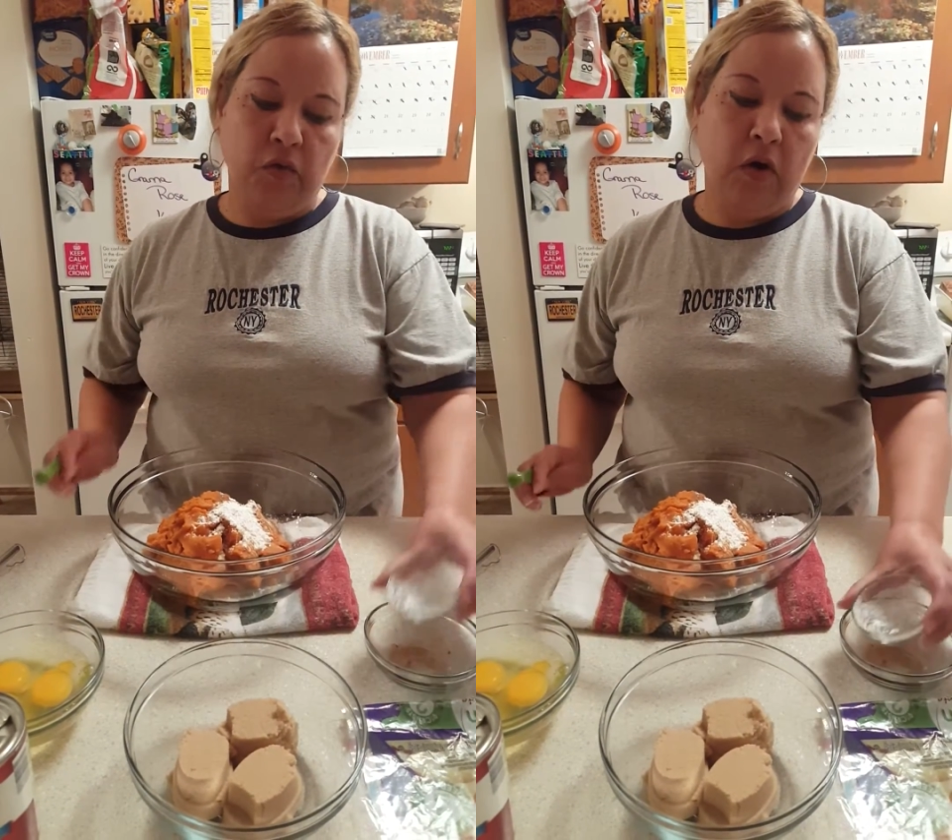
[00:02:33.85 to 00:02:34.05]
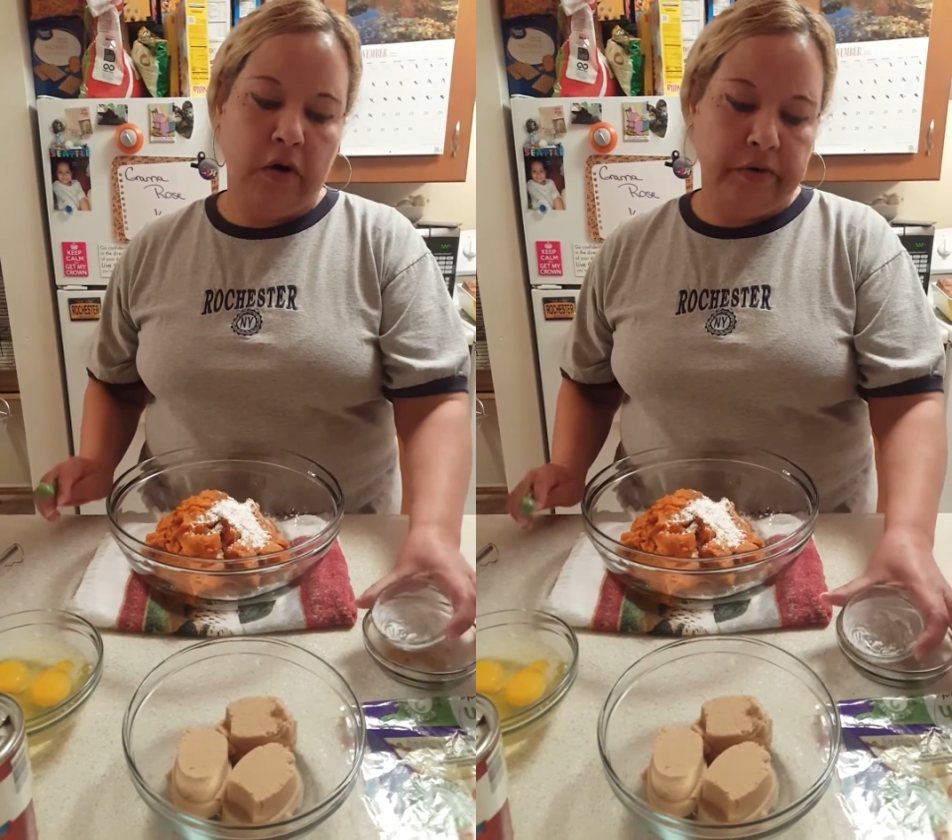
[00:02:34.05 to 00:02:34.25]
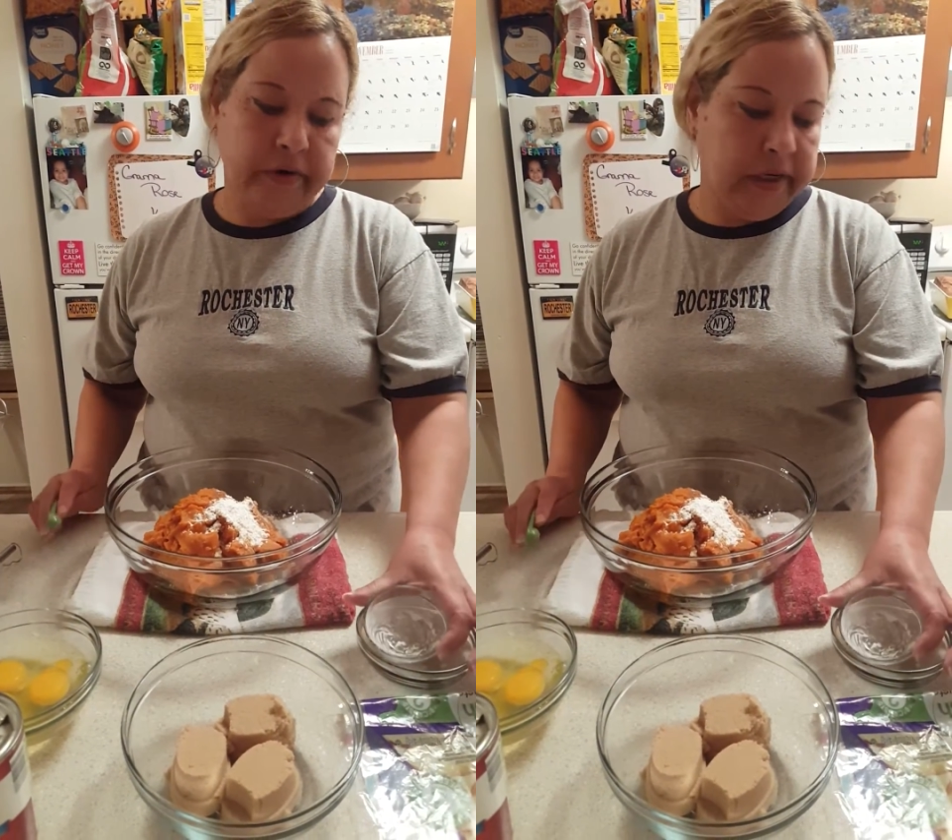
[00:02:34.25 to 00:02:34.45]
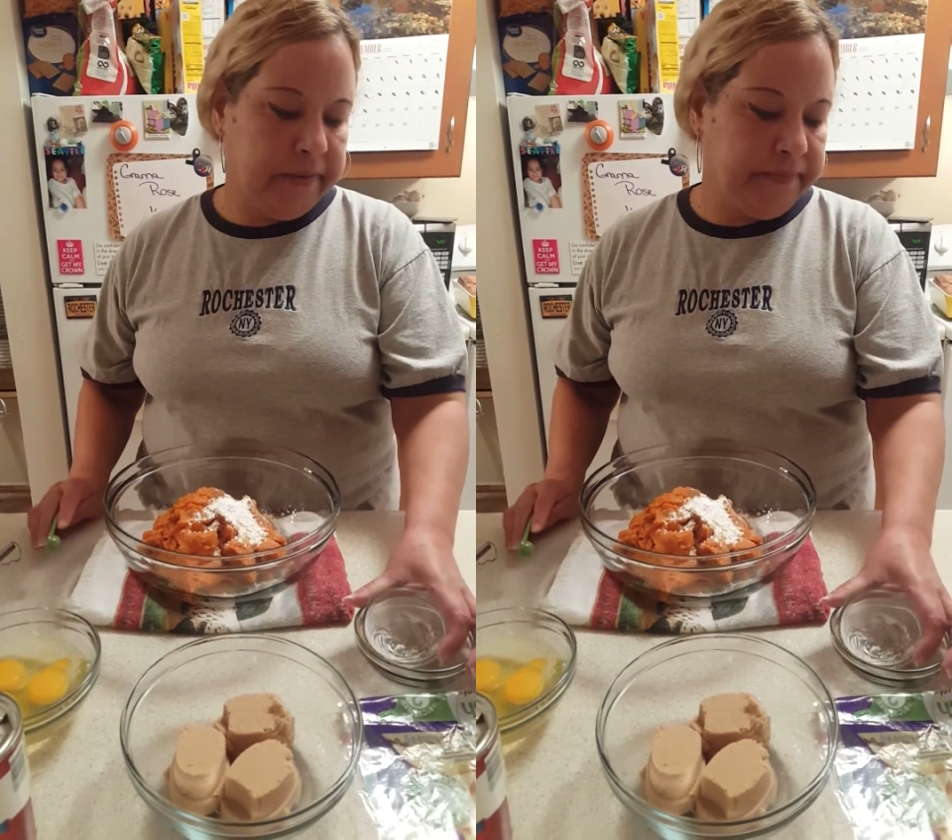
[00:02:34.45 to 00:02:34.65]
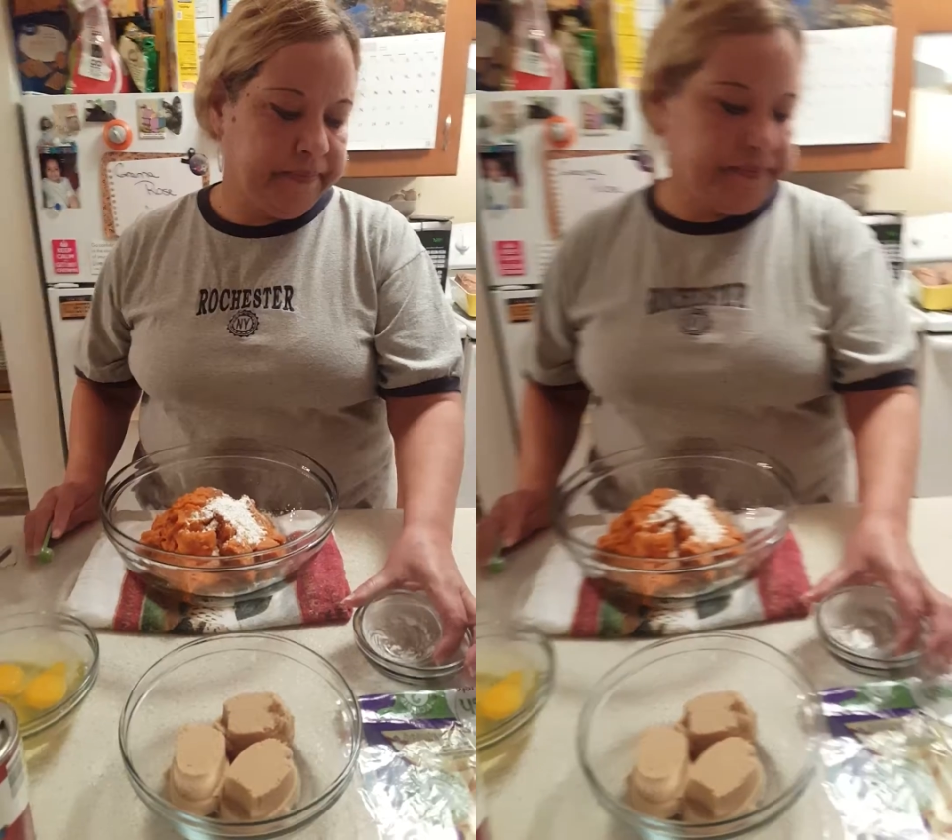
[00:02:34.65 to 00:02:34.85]
watery.
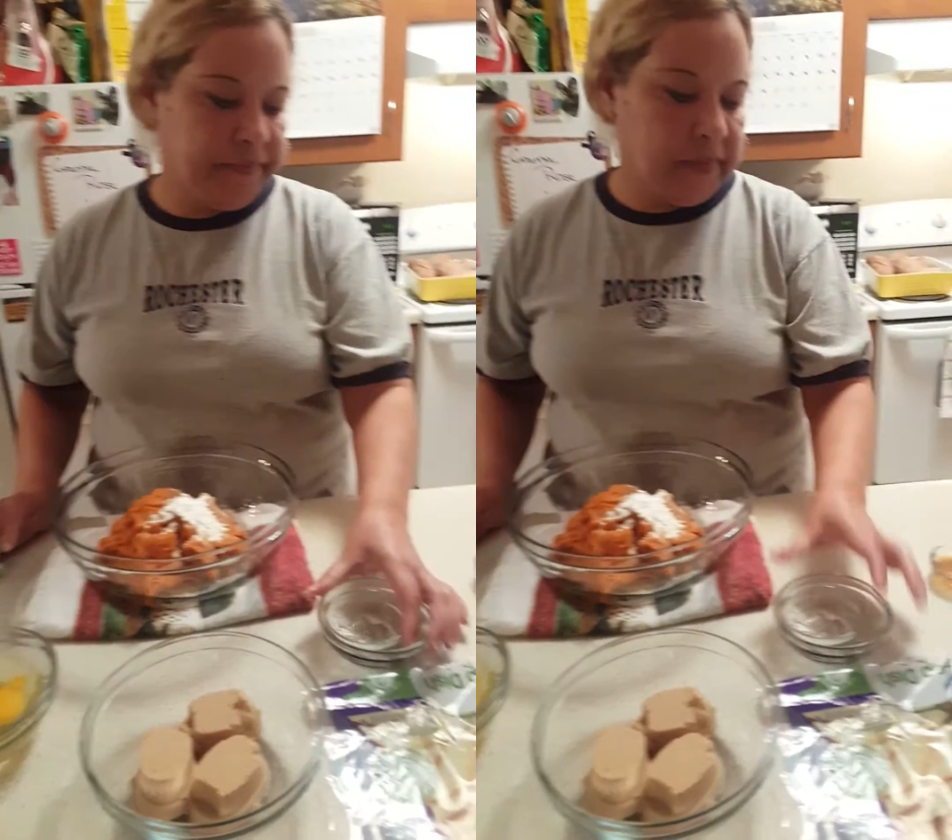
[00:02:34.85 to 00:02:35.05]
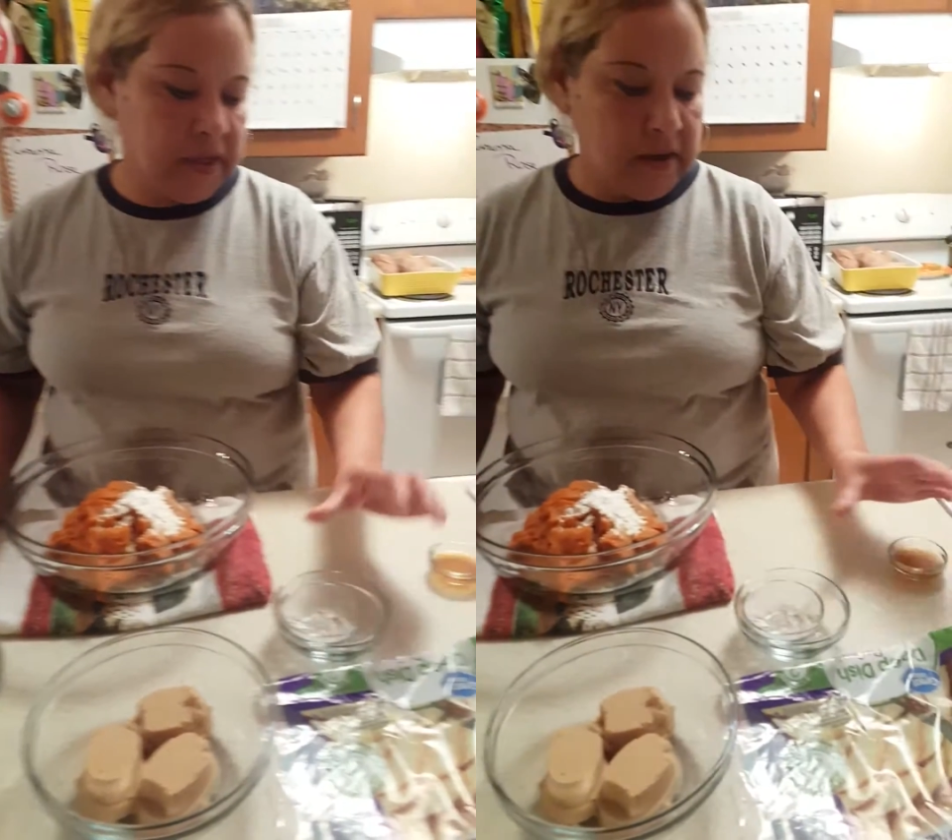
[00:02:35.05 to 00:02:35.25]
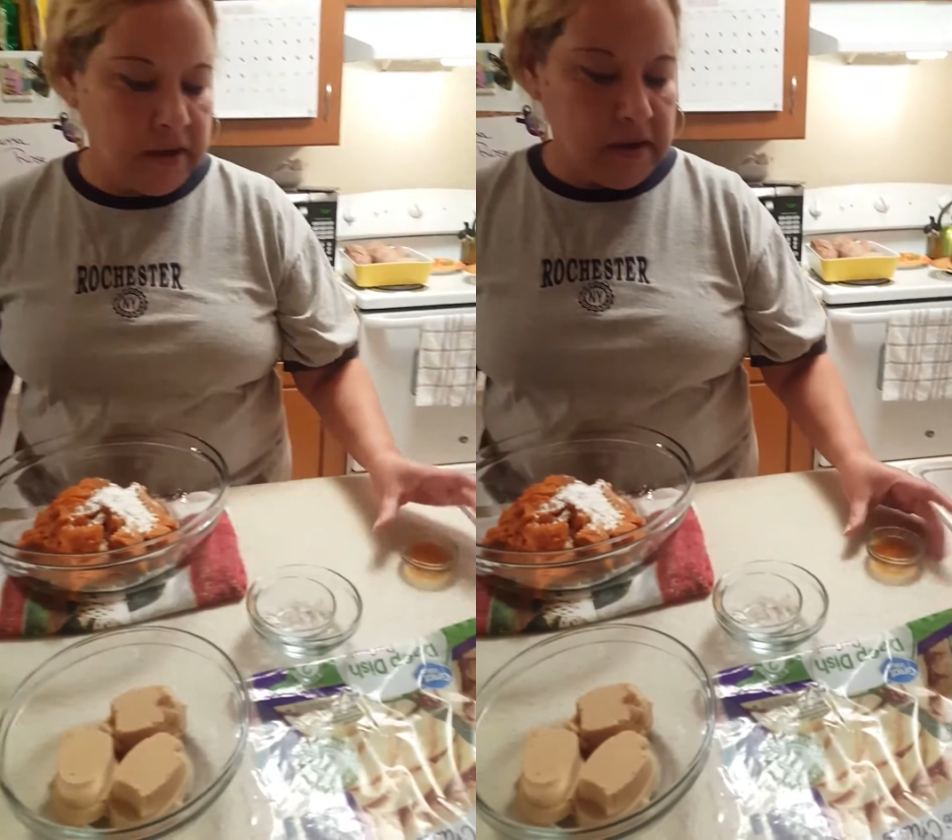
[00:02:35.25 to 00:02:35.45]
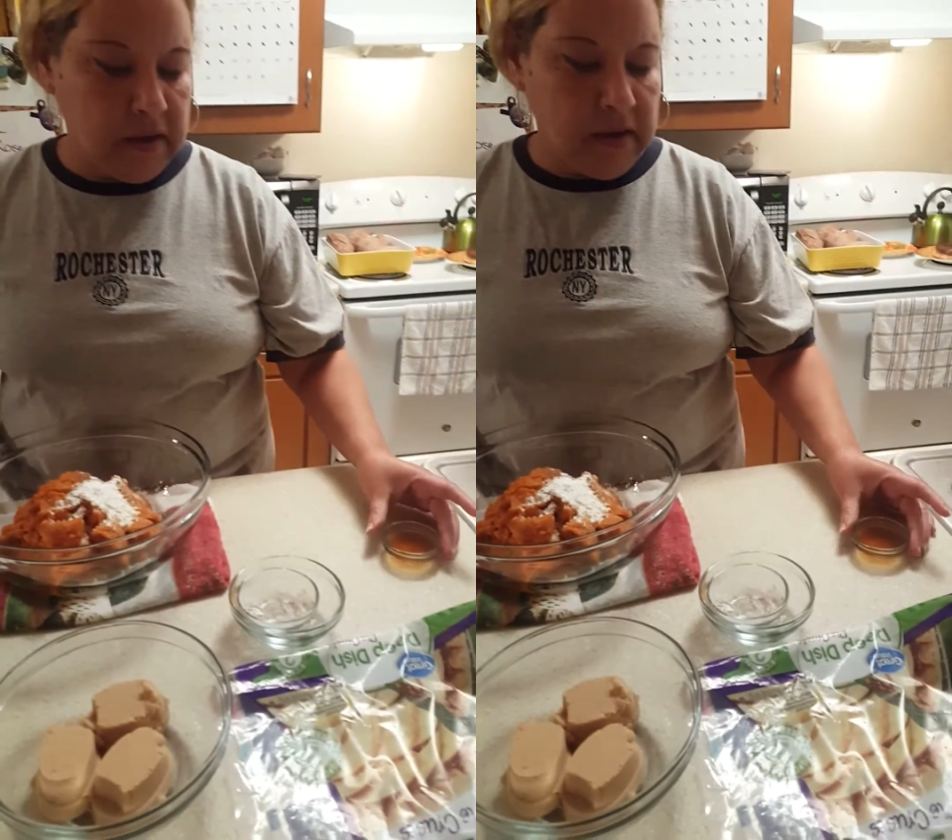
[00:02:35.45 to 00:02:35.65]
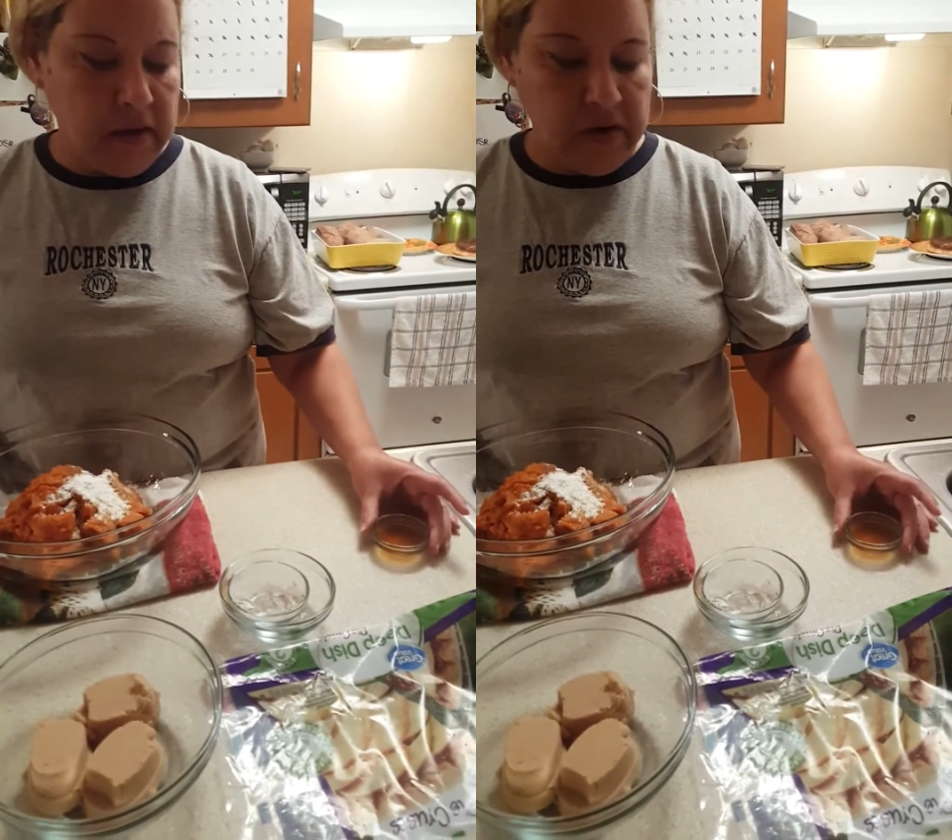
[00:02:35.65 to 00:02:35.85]

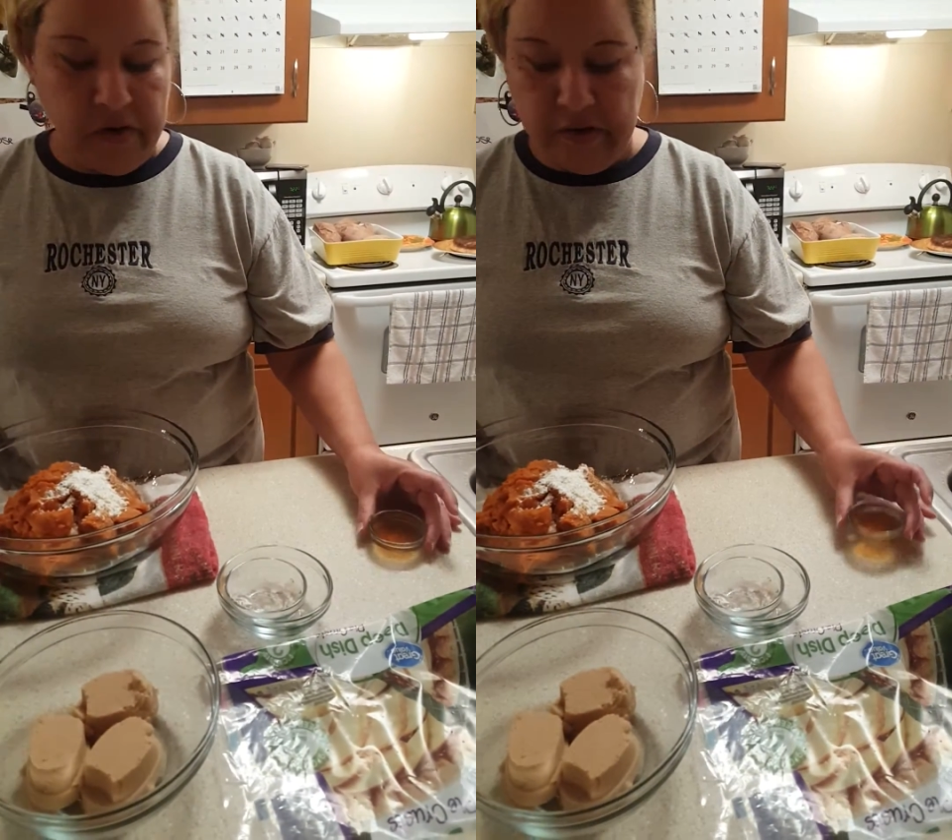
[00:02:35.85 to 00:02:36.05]
Here